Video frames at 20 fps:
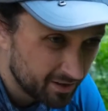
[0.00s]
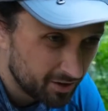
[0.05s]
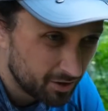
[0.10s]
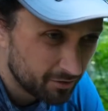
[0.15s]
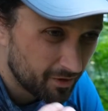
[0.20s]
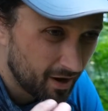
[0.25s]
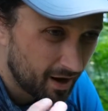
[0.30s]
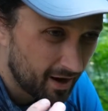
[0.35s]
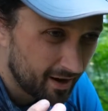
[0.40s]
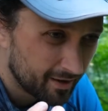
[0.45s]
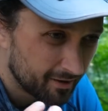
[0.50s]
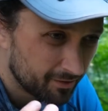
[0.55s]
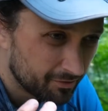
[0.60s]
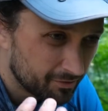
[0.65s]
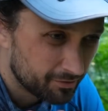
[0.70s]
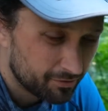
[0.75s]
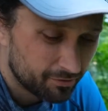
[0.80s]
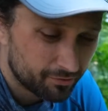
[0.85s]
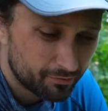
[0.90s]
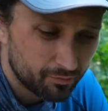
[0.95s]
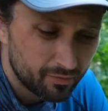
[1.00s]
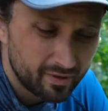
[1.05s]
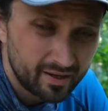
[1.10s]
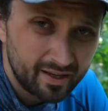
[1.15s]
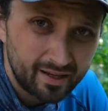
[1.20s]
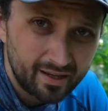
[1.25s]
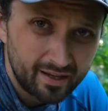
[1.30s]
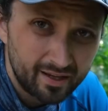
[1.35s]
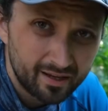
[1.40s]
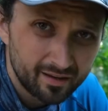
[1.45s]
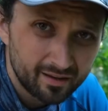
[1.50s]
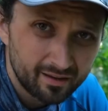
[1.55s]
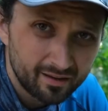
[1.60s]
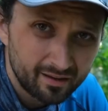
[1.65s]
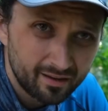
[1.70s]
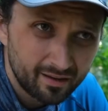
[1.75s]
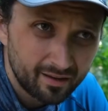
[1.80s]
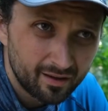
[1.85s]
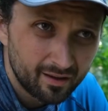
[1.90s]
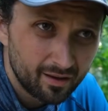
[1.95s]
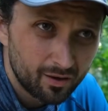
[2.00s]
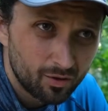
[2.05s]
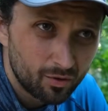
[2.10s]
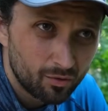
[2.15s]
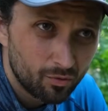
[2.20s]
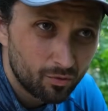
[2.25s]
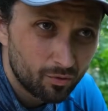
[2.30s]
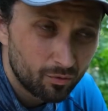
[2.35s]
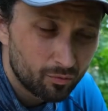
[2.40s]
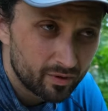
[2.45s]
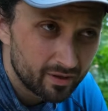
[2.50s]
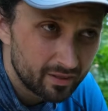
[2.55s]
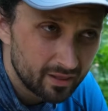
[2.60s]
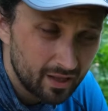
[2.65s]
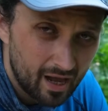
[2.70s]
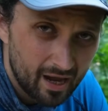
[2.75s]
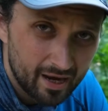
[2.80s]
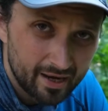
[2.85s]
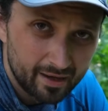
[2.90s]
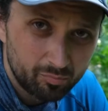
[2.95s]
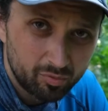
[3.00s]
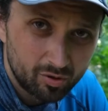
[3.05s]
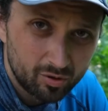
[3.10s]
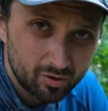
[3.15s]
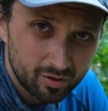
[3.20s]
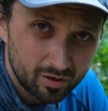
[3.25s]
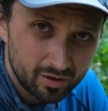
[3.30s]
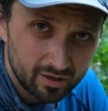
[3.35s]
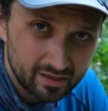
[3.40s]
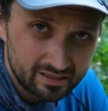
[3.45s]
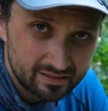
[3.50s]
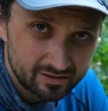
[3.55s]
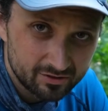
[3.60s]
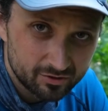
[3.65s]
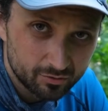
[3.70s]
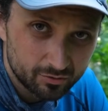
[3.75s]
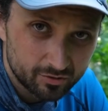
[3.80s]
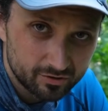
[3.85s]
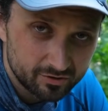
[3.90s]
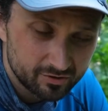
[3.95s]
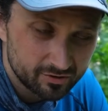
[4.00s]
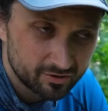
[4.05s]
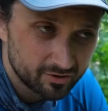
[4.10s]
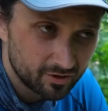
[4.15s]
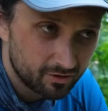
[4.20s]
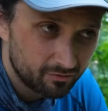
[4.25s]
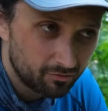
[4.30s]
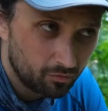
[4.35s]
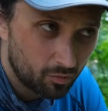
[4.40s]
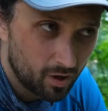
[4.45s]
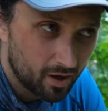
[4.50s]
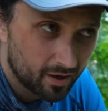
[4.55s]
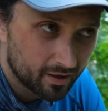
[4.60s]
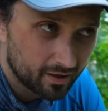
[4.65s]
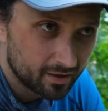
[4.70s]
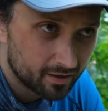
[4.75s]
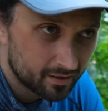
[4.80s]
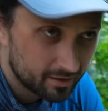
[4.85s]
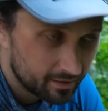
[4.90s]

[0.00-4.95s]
You've got 3 reliable, clean sources of water,